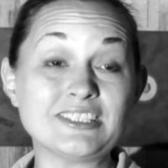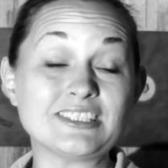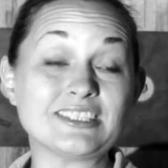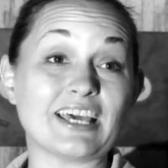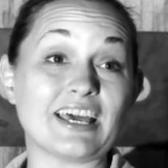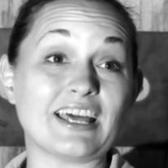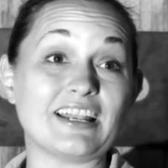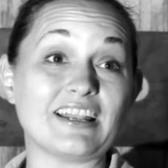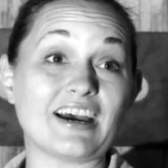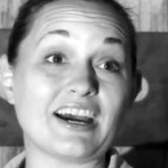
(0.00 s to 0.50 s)

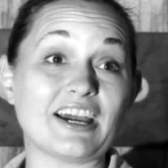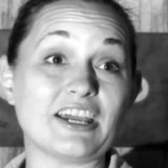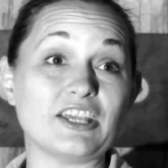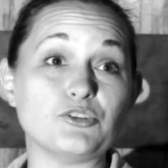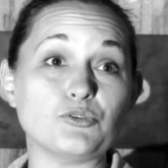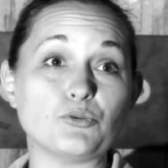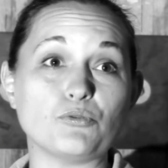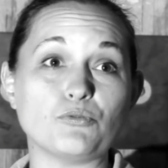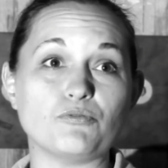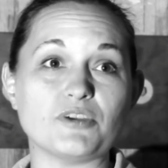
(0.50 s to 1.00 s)
and I
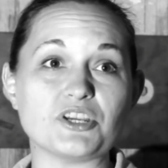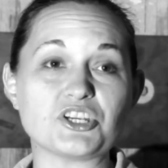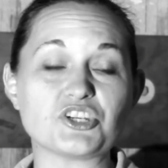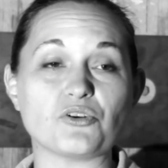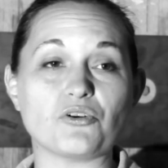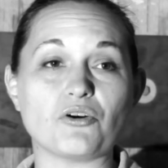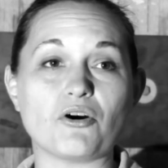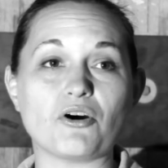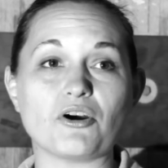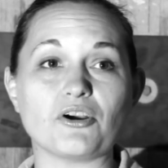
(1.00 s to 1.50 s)
do
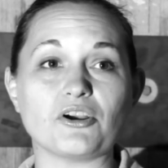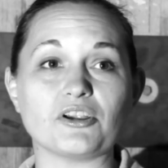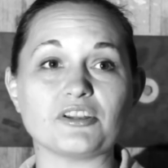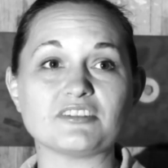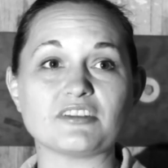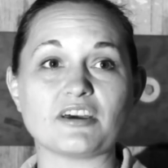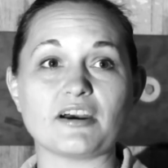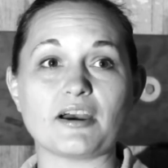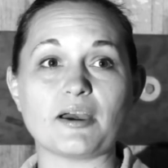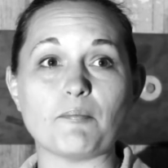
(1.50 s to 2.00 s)
visual
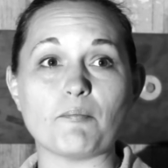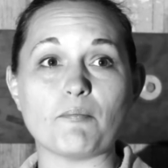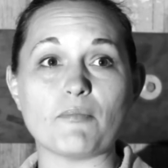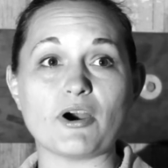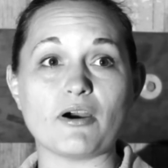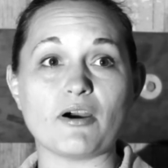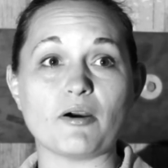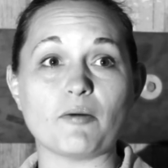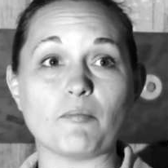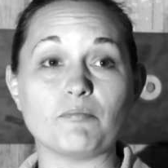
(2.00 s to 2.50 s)
arts. I'm
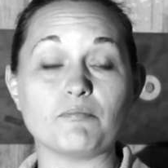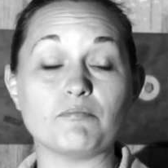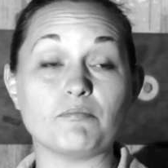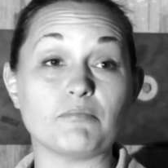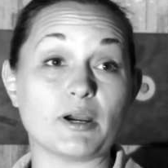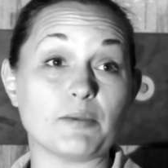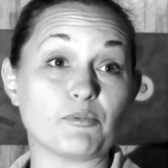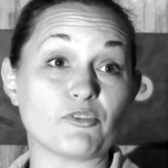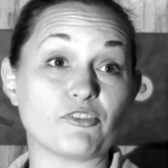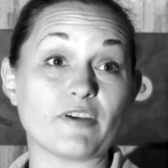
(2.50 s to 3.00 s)
uh,
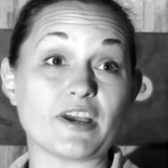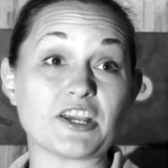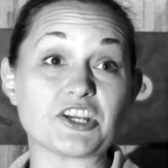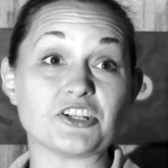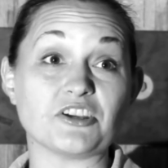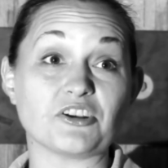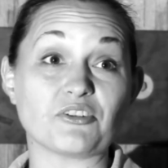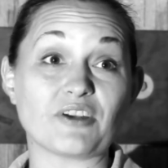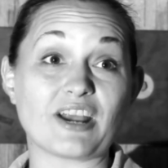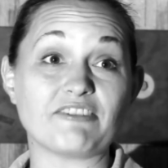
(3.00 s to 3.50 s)
by
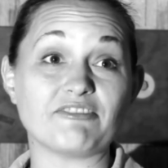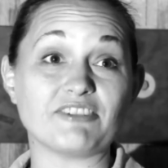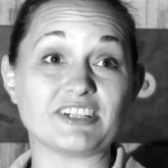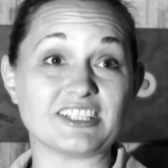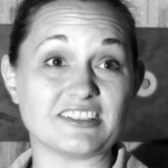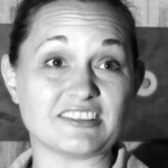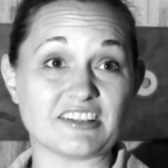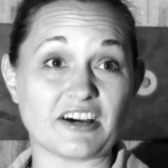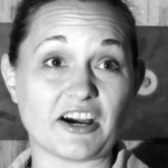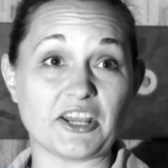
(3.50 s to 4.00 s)
profession a graphic
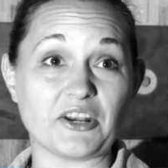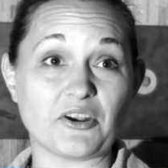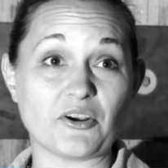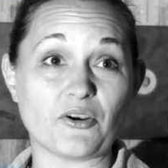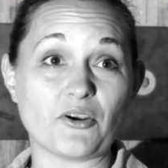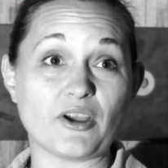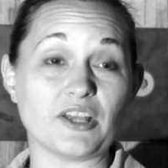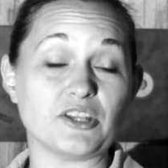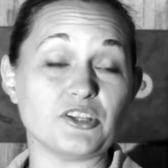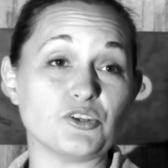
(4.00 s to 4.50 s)

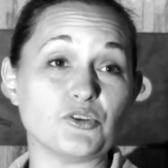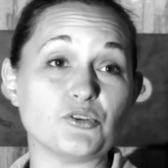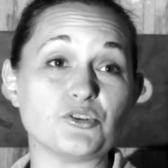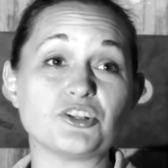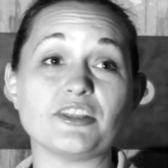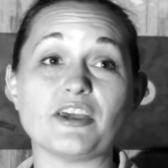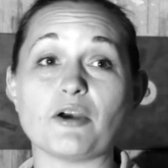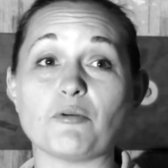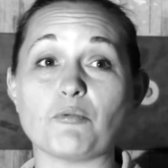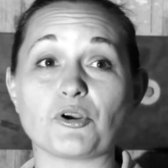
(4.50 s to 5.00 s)
designer and
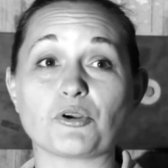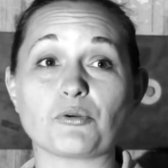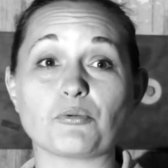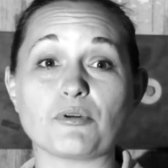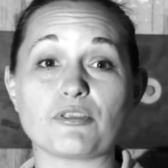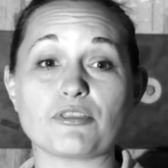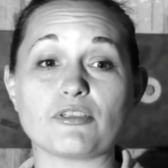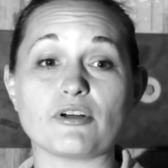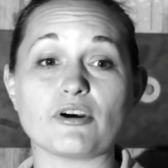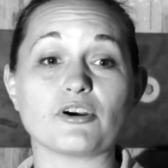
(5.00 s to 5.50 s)
usually I work
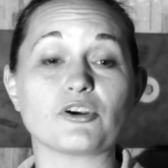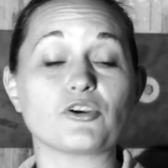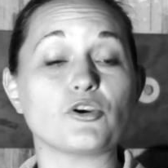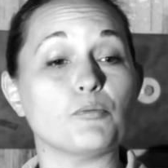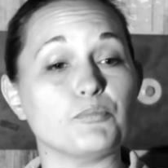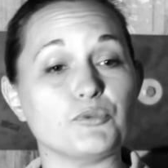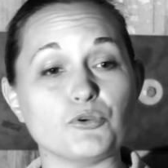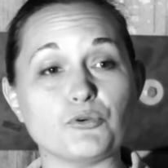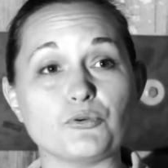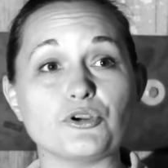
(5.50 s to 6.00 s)
with uh,
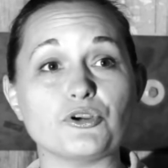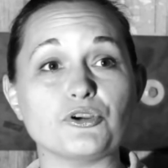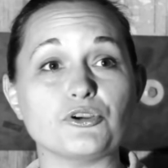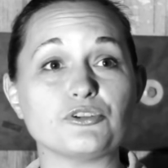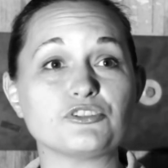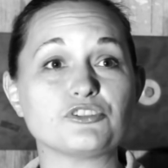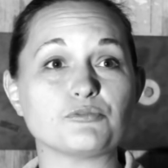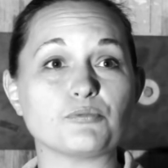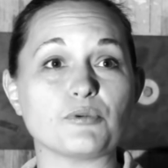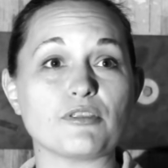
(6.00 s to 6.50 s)

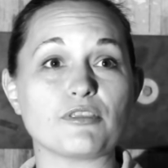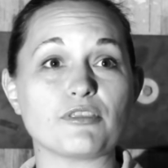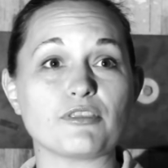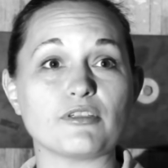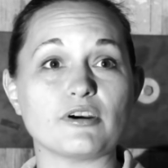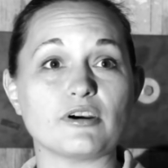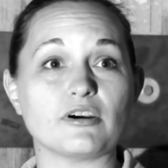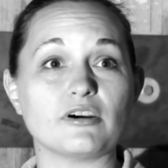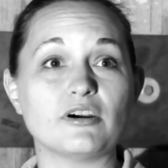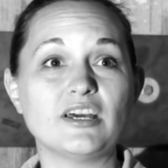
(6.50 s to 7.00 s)
computers, with
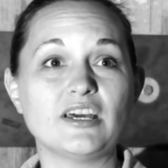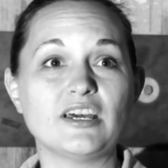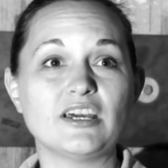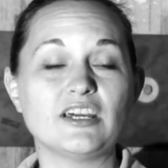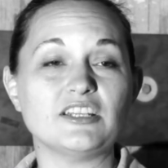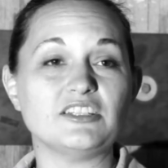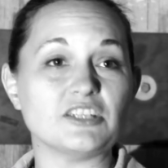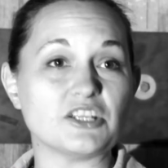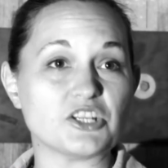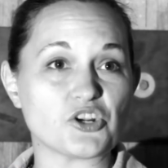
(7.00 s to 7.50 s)
uh,
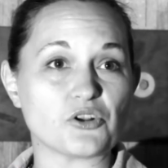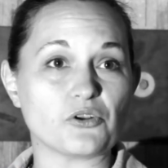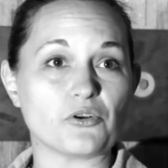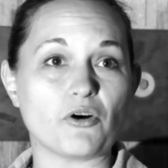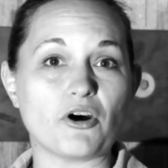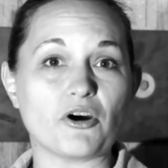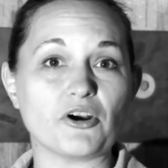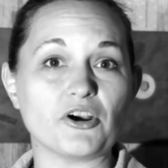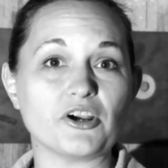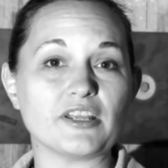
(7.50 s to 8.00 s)
digital
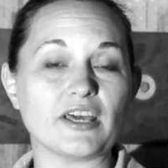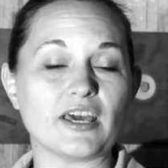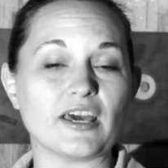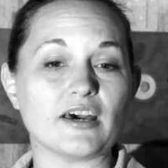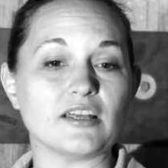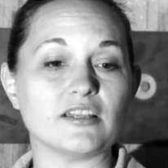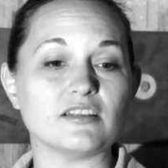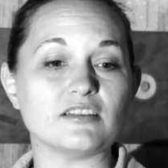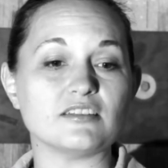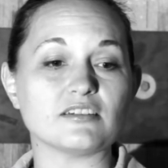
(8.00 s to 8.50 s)
art
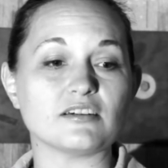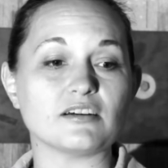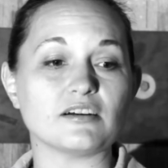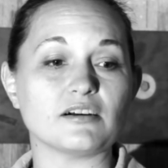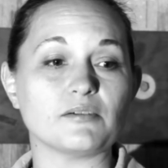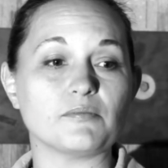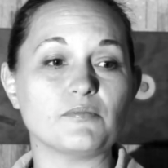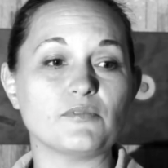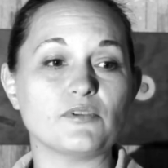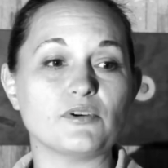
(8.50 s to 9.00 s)
and uh,